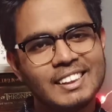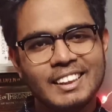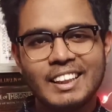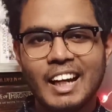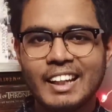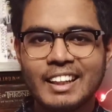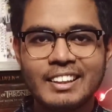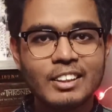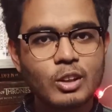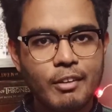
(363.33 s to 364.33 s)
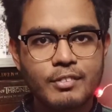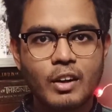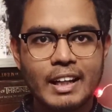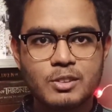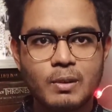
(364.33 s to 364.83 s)
yeah, I can read
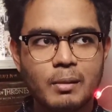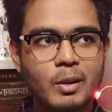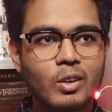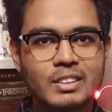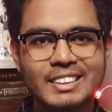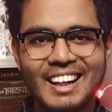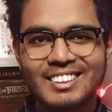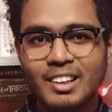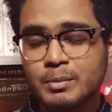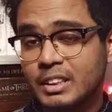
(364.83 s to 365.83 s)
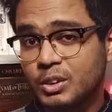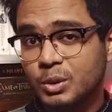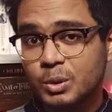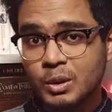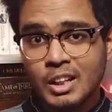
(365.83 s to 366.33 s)
Kafka as well because that comes
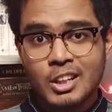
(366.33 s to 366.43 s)
into